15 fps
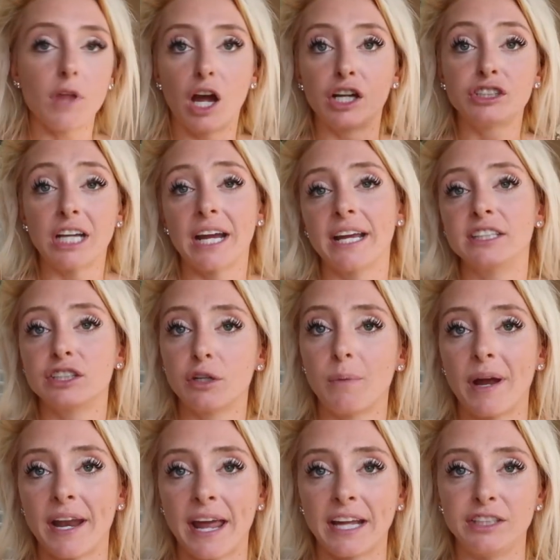Our check-ins are
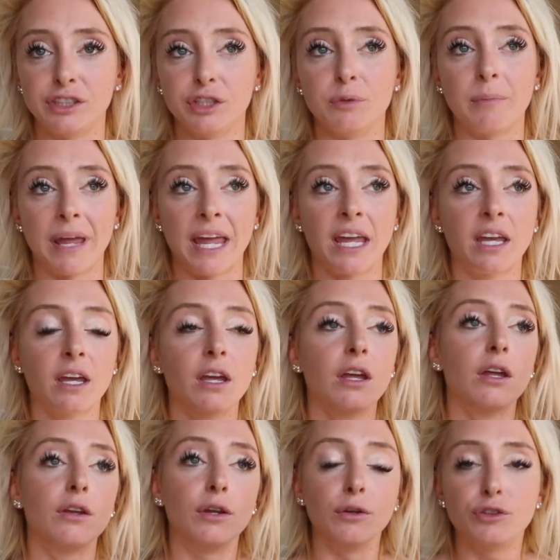when I do make
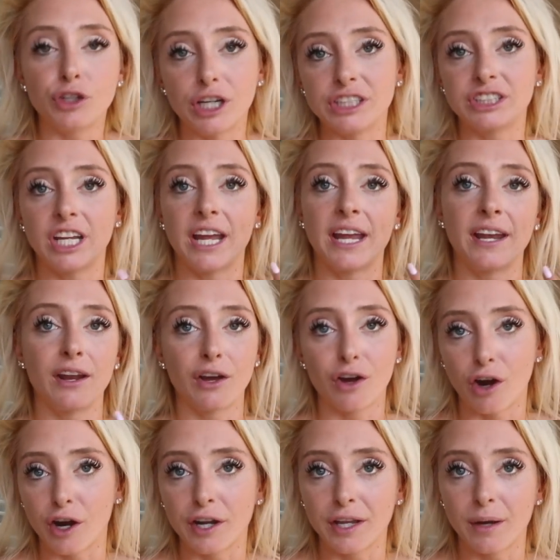nutrition,
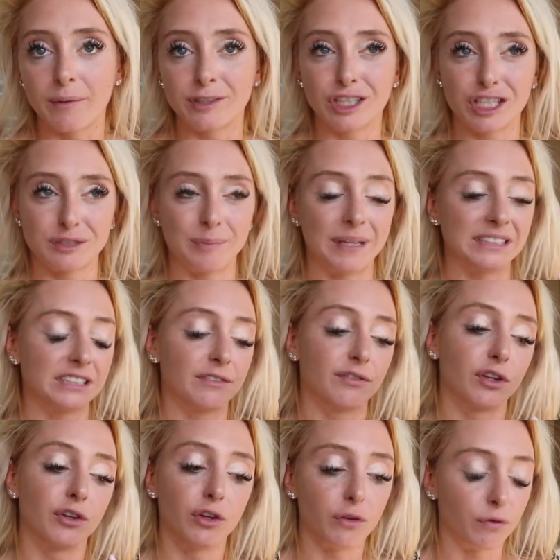cardio adjustments if
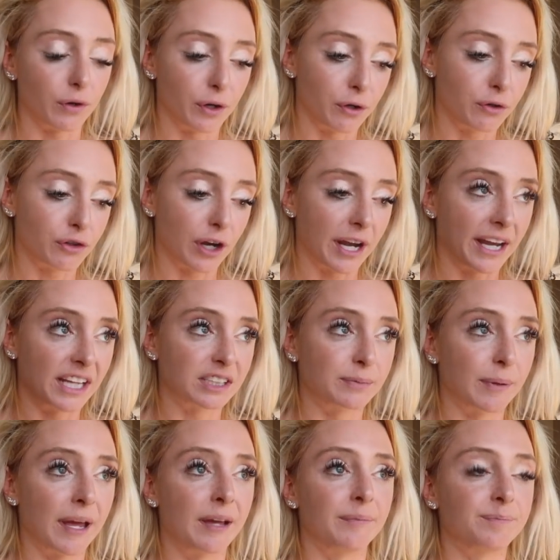they're due for a new training
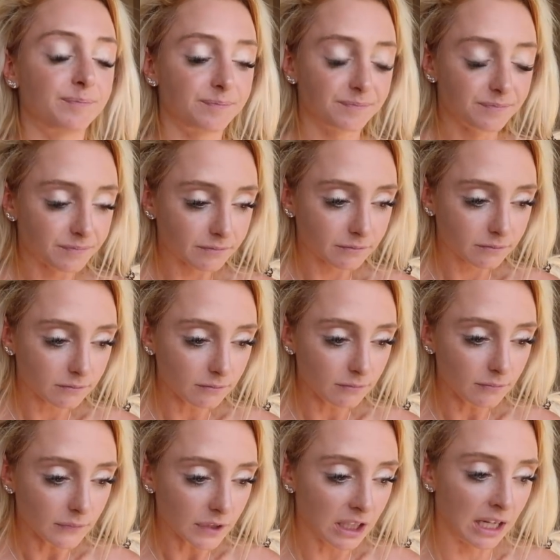split.
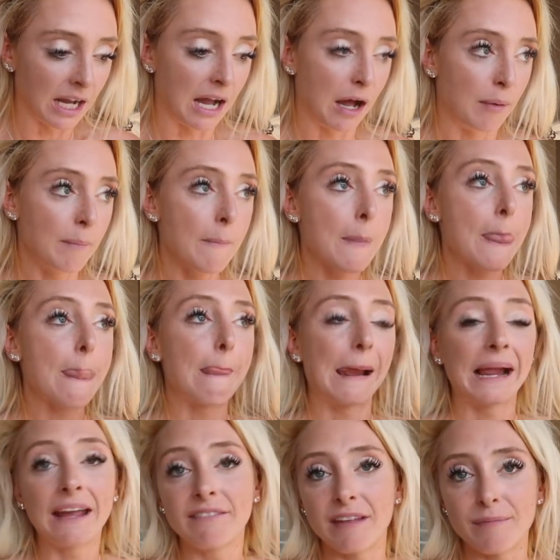Um,
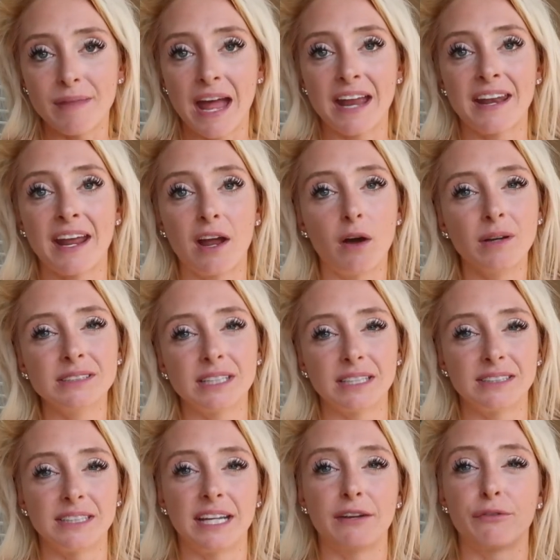I give them that and I always
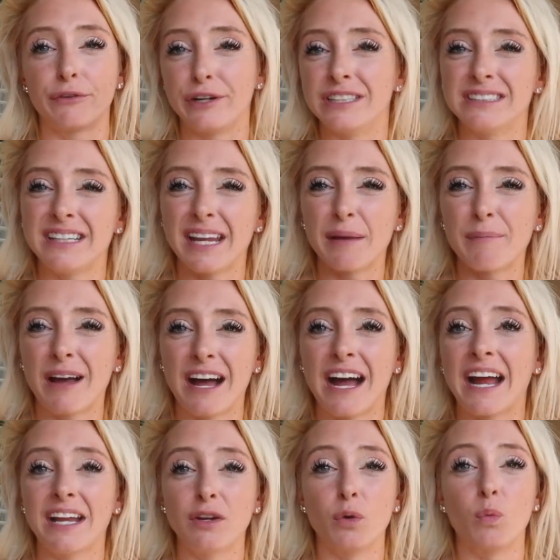like to give reasoning
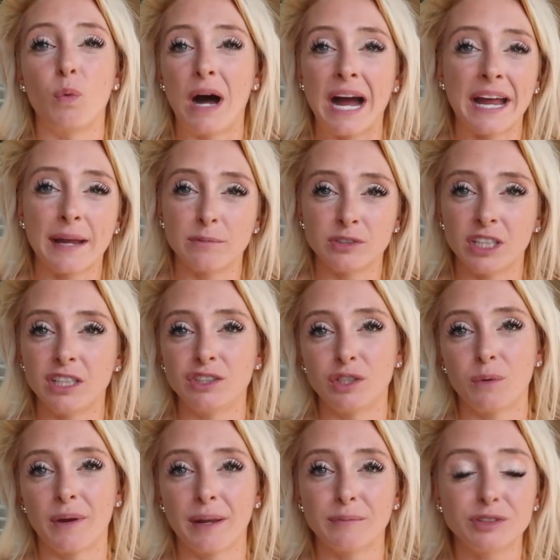behind why I'm
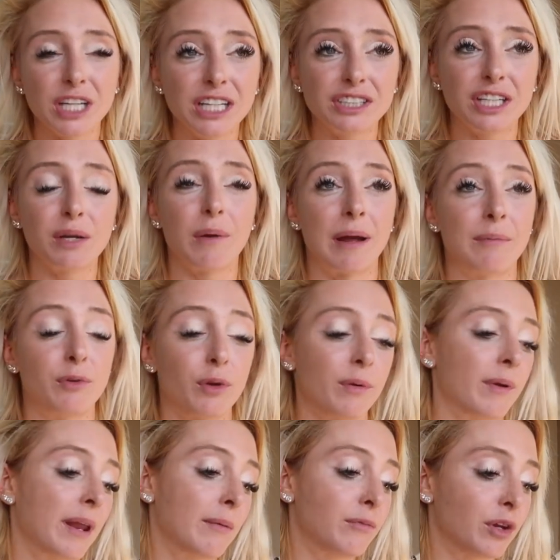changing what I'm changing, why I'm doing
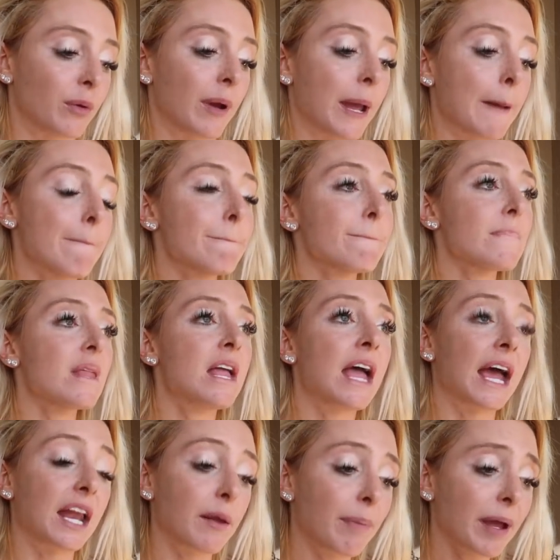what I'm doing.
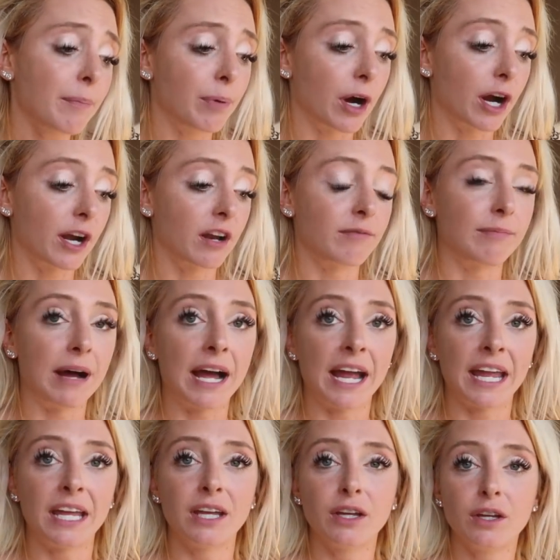And a big part of
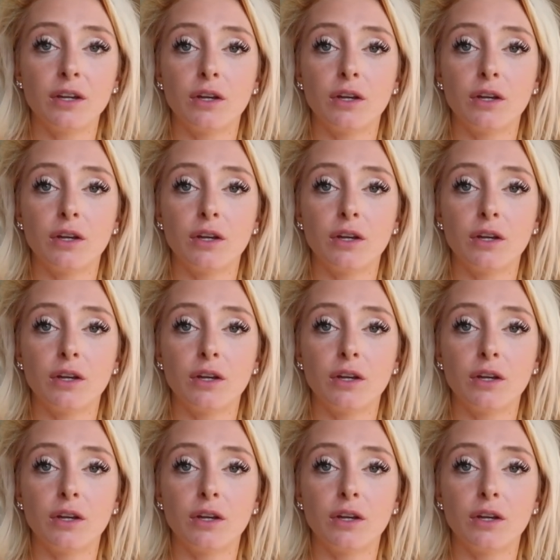my